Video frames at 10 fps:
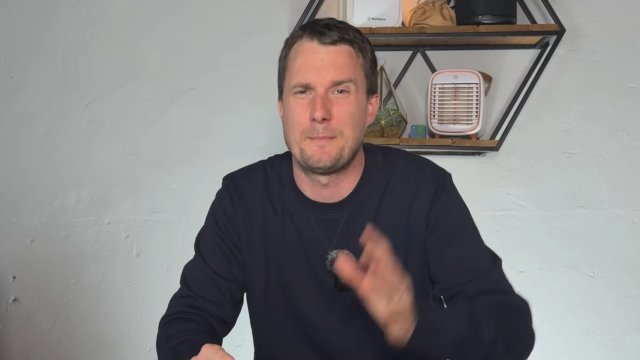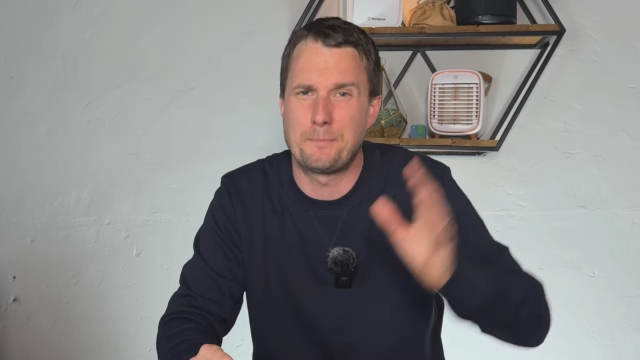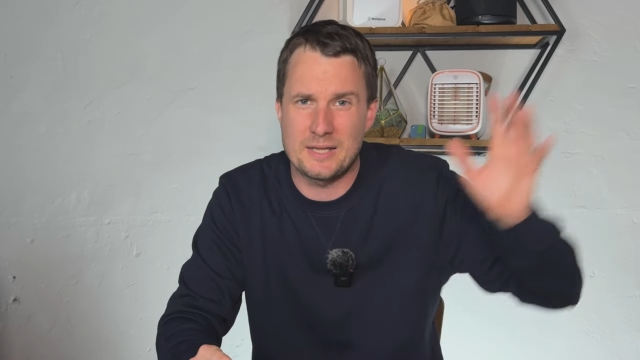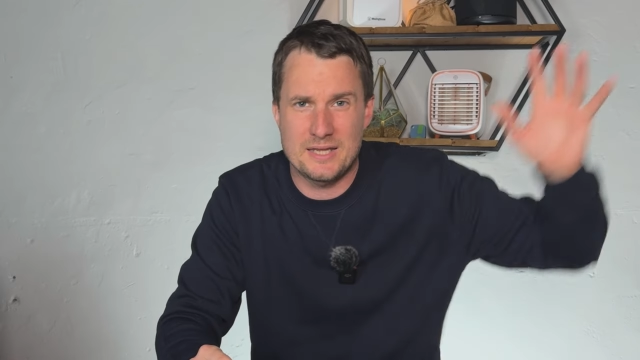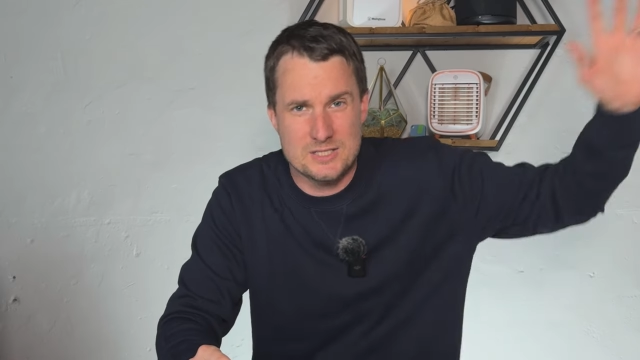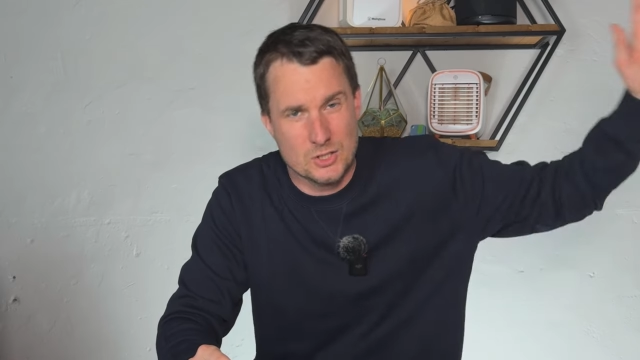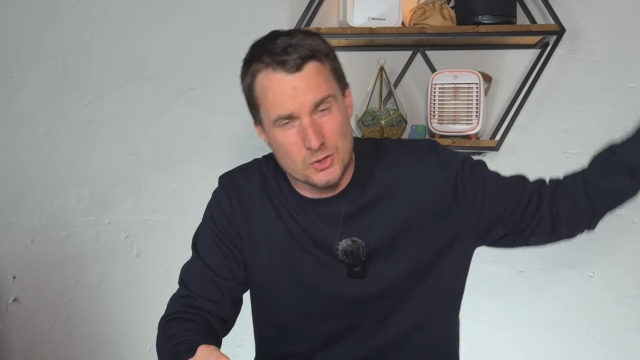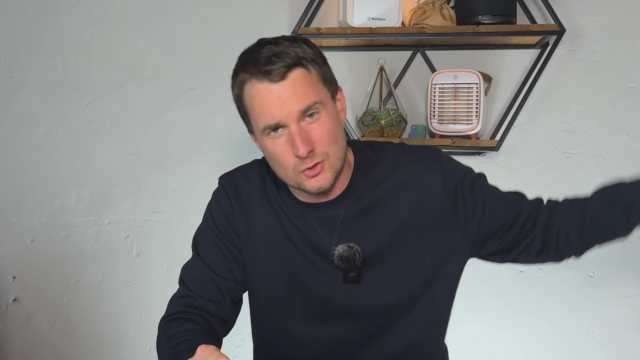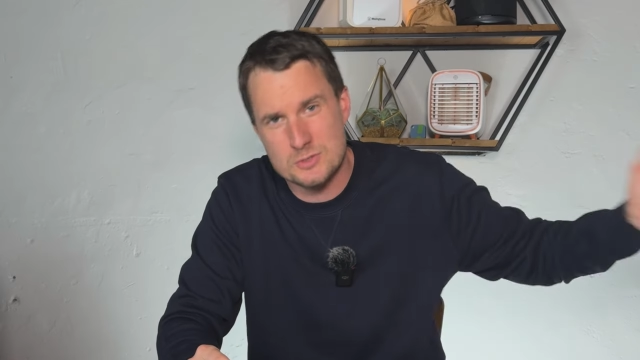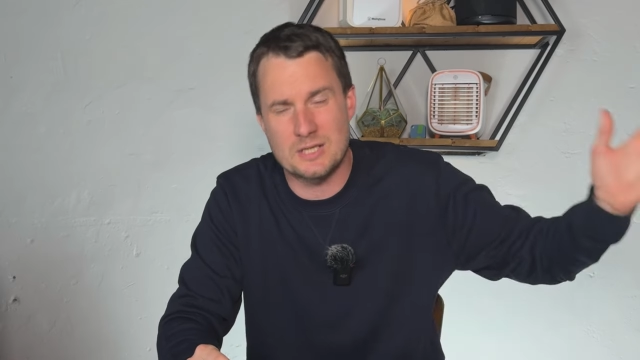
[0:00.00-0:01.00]
please
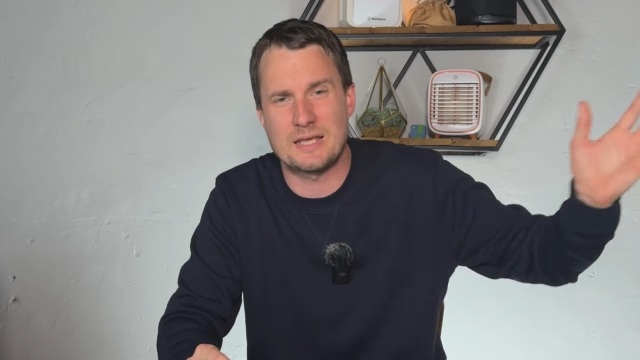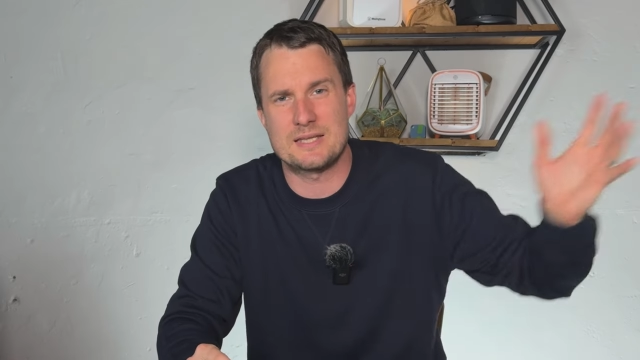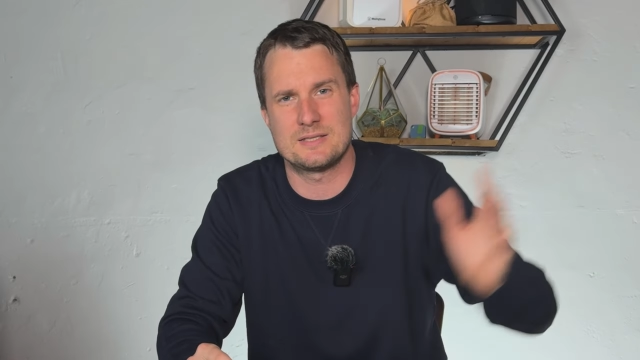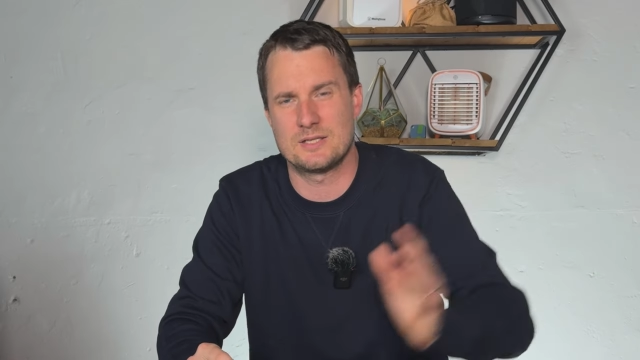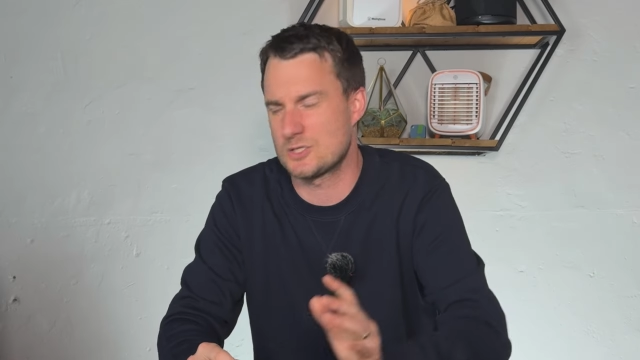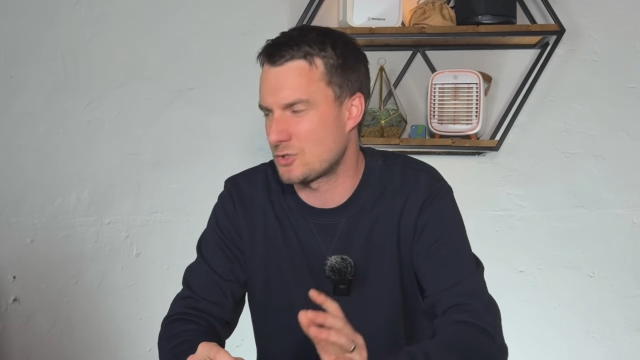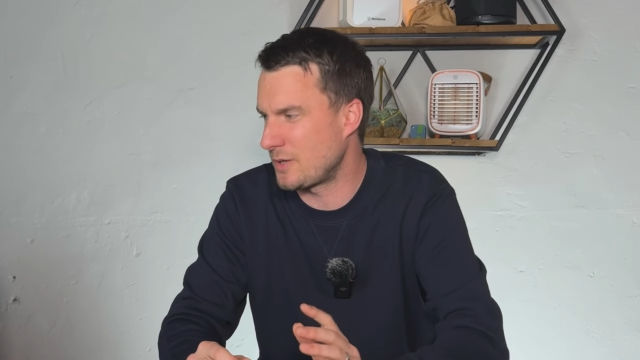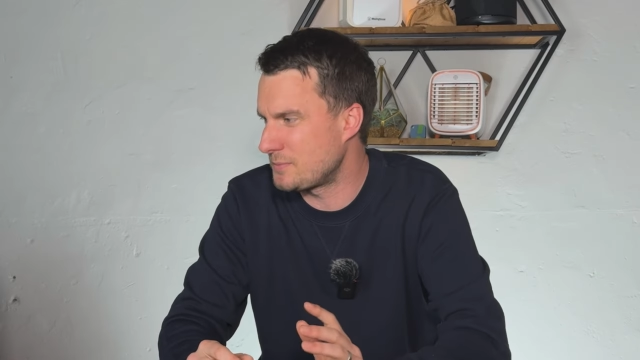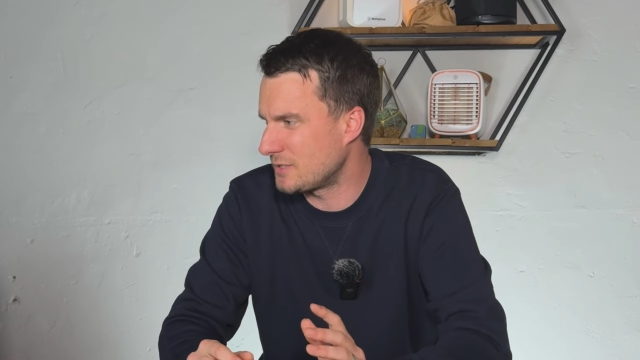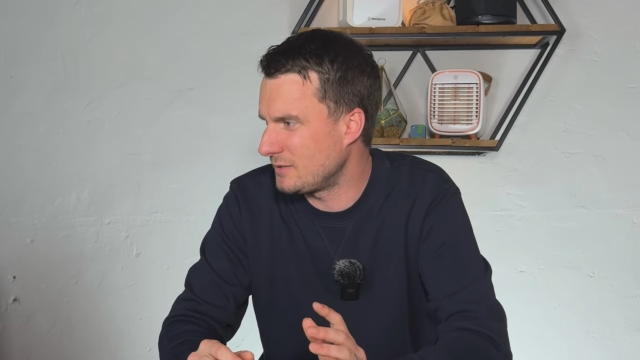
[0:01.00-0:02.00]
use the links in the
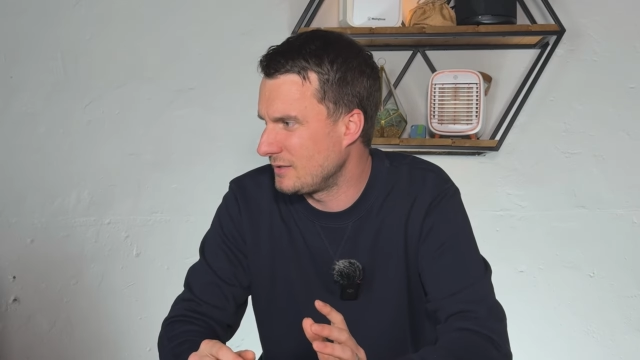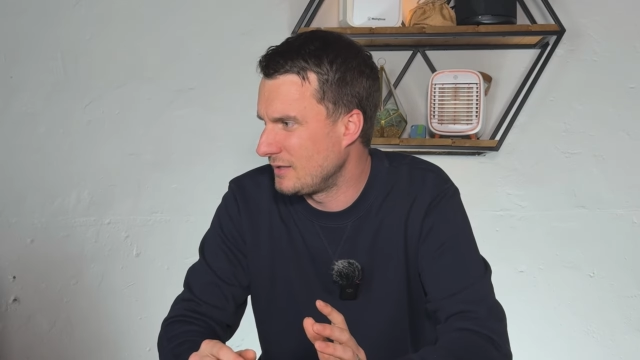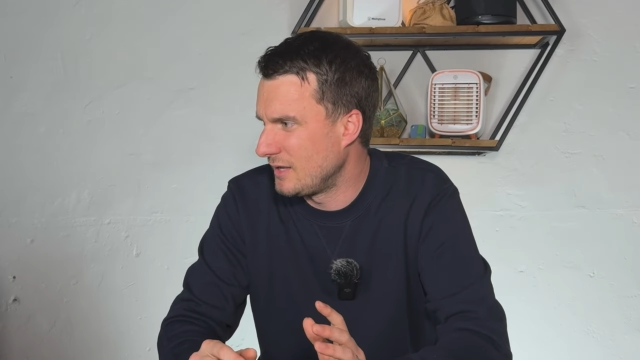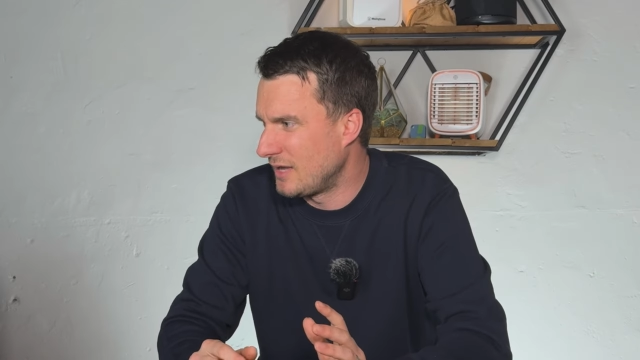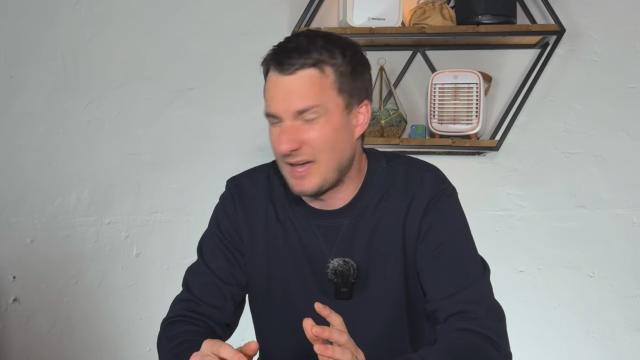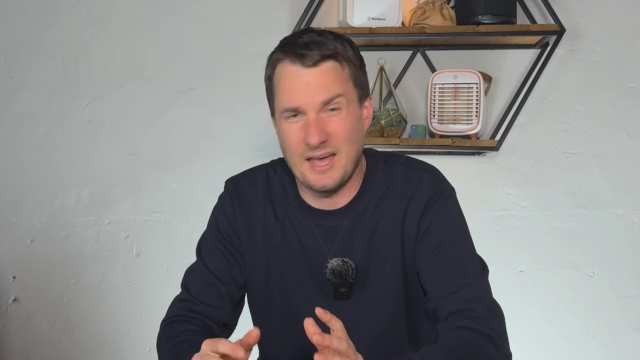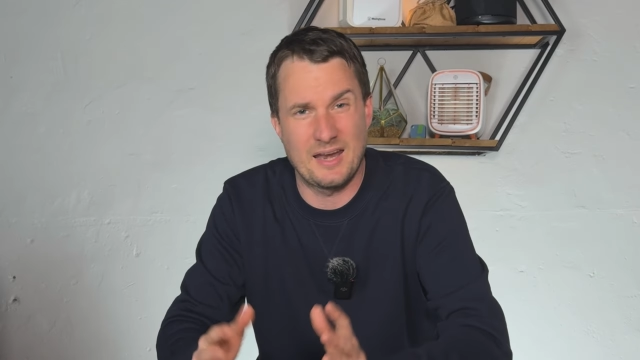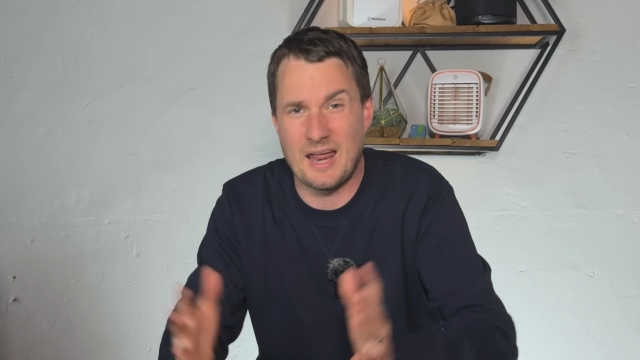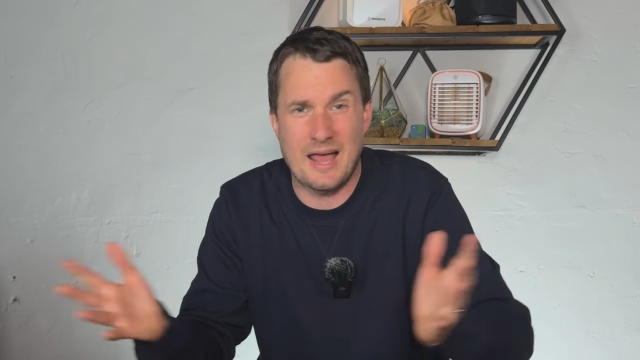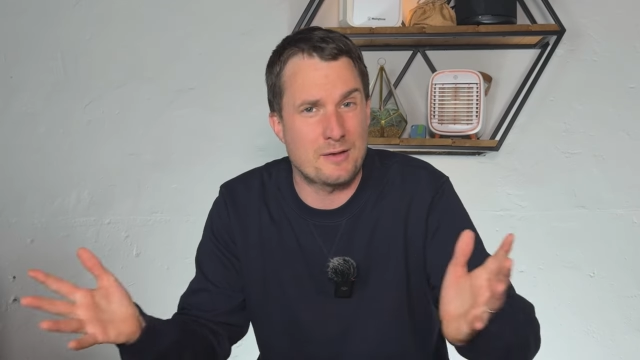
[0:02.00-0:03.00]
description
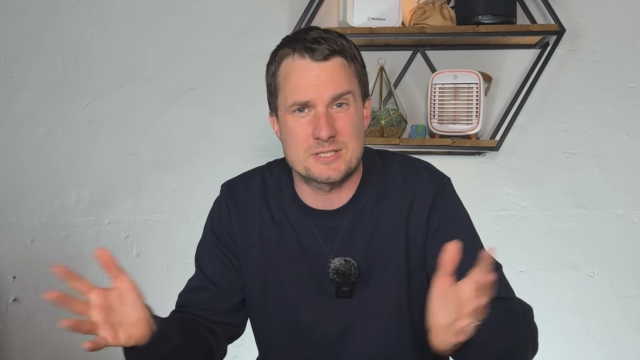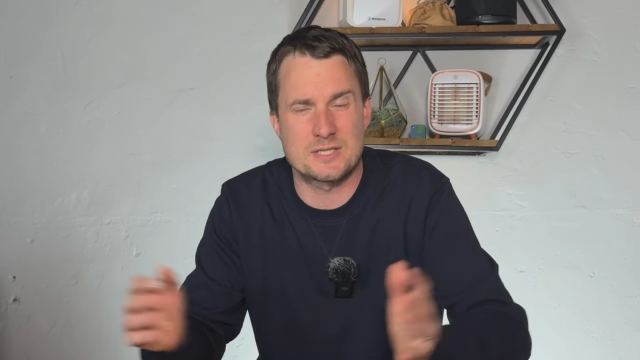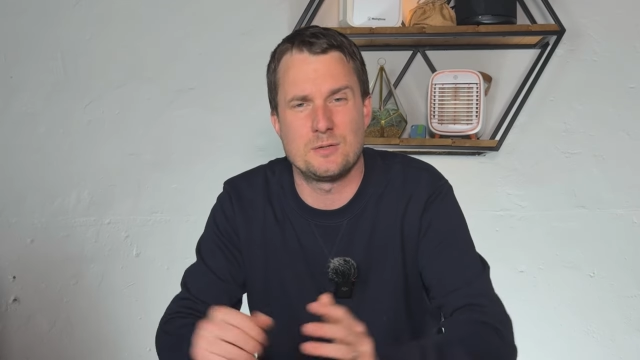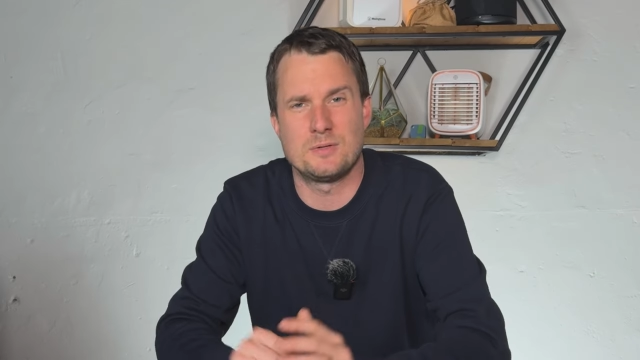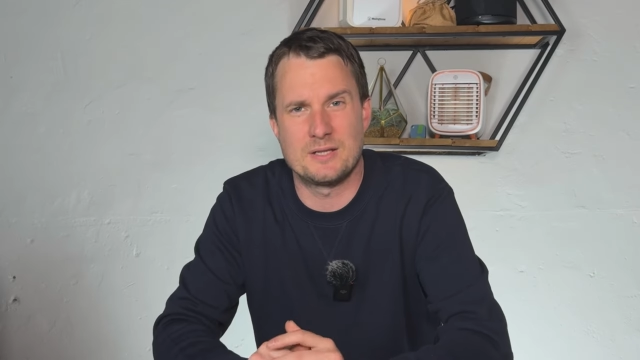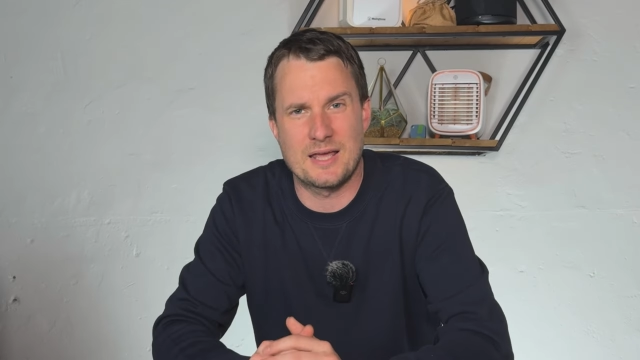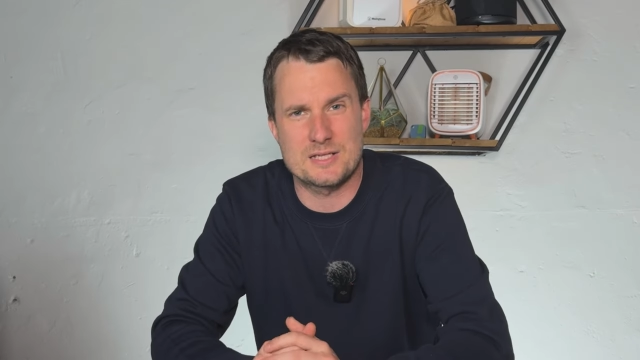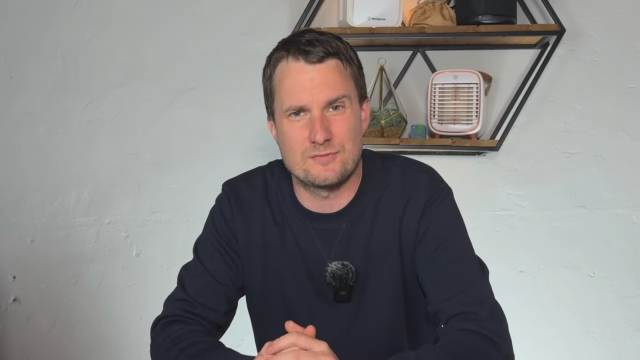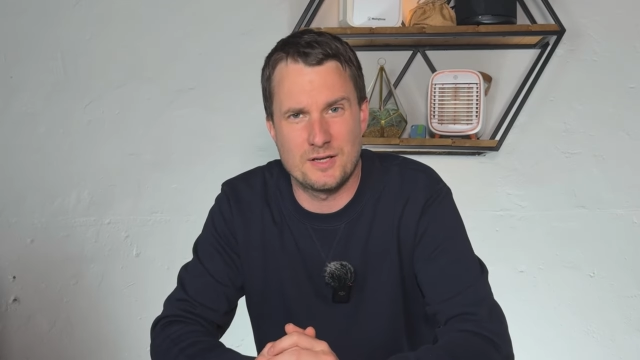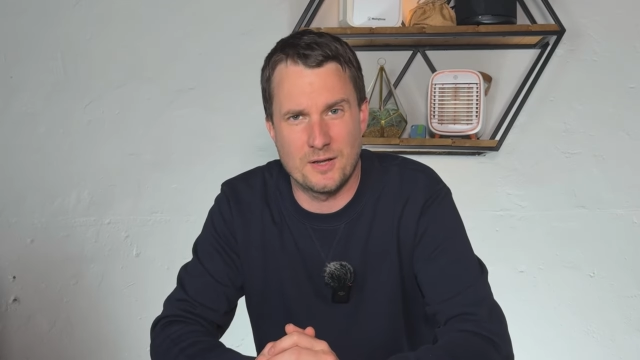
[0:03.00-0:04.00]
and, and I'll see you in the
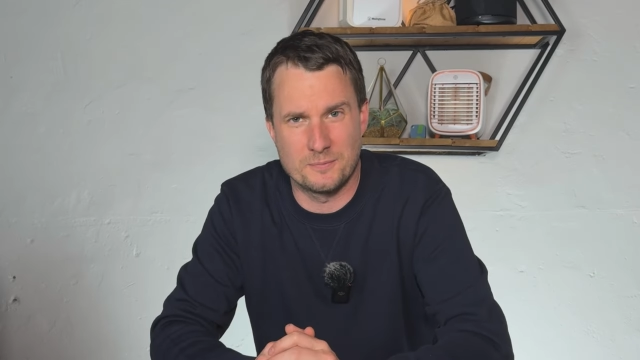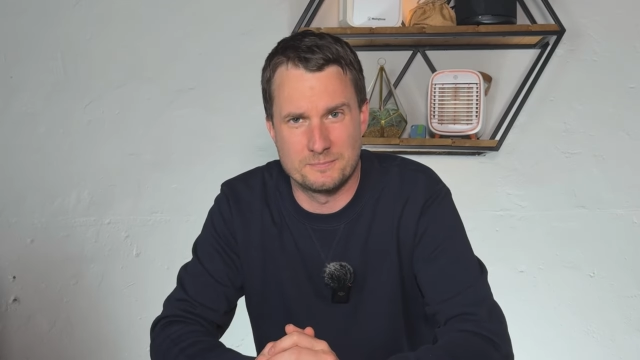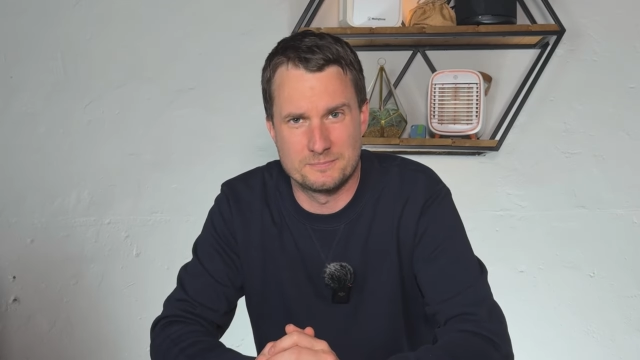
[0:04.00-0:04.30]
next video.